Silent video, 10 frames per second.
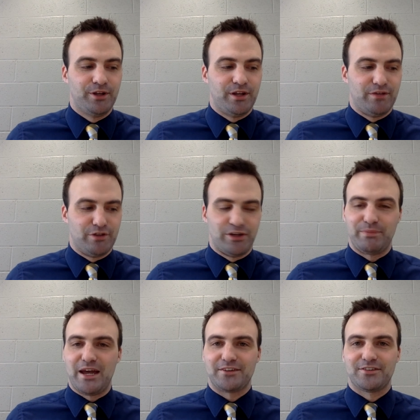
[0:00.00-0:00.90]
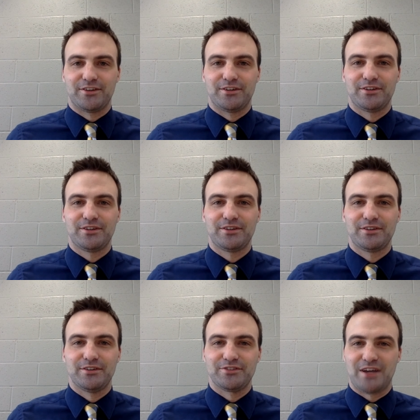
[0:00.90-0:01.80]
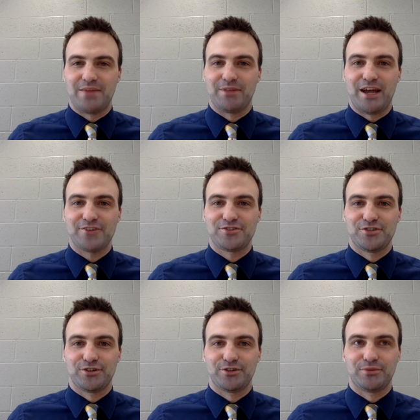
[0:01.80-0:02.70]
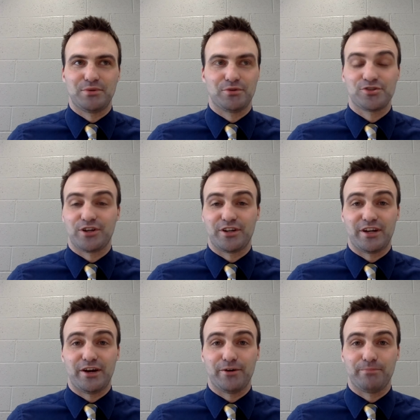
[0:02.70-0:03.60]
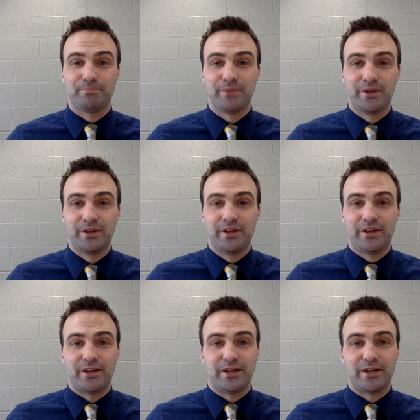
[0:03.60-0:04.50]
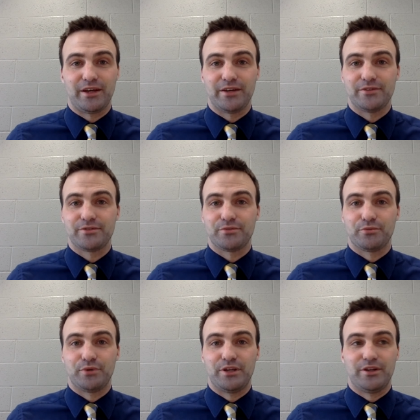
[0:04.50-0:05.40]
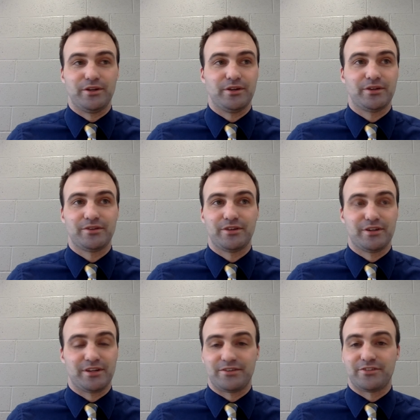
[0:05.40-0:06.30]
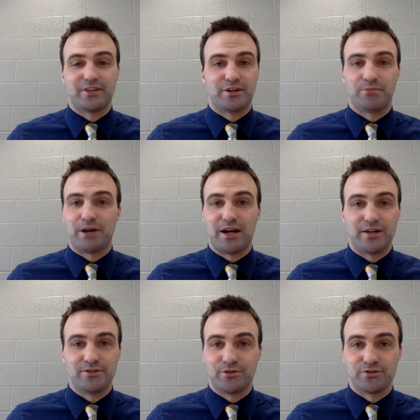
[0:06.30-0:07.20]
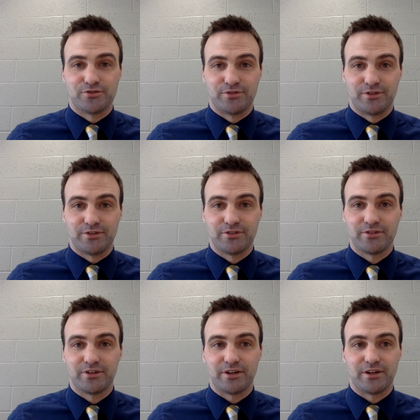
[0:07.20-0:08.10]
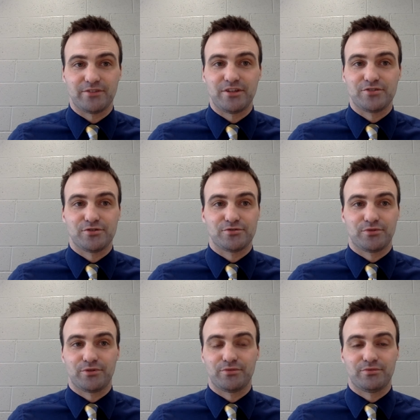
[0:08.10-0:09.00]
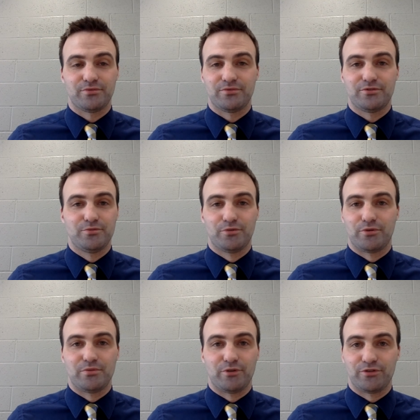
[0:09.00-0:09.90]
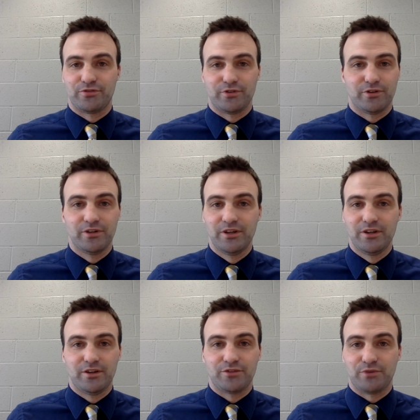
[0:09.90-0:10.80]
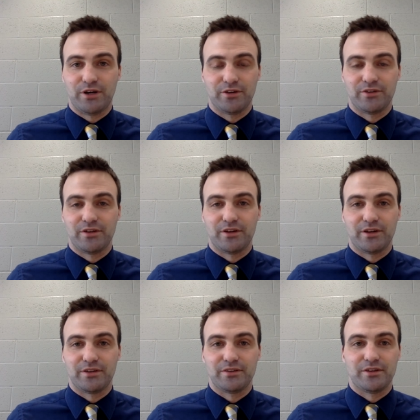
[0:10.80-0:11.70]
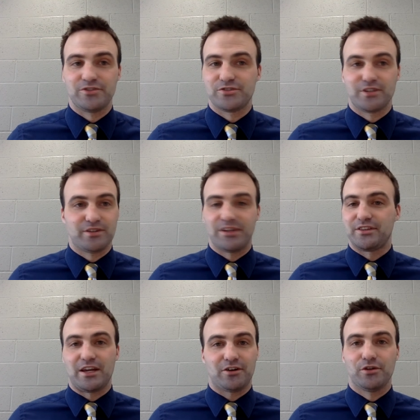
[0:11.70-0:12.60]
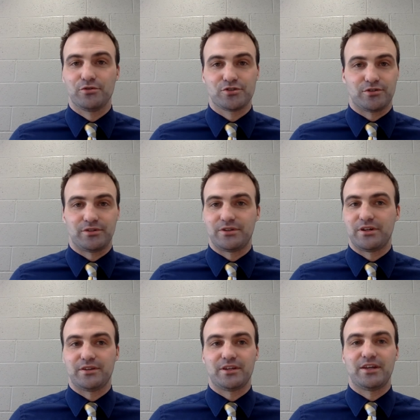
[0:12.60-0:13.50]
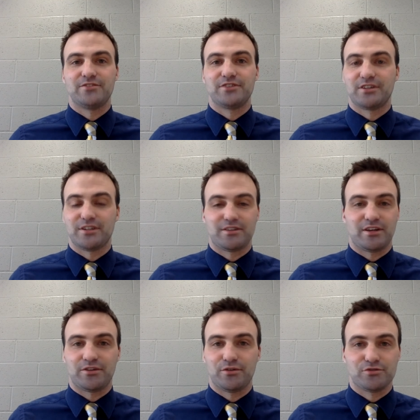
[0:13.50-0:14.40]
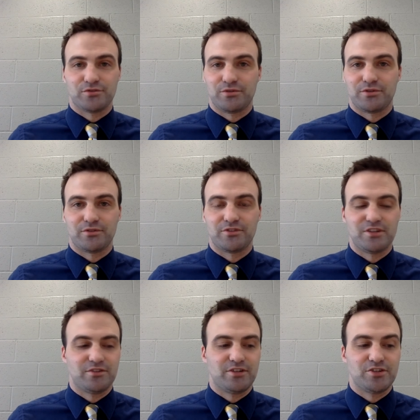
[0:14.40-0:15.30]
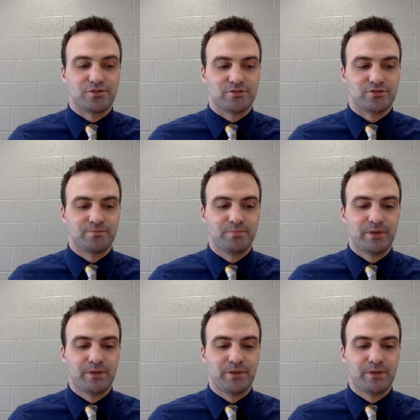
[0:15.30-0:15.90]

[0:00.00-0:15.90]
If you think back to this time last year, we were shutting down and we didn't get to say goodbye to our students. Uh, teachers were super remorseful as well. Uh, they just didn't get that closure, and, and, kids didn't get that closure with their te- teachers.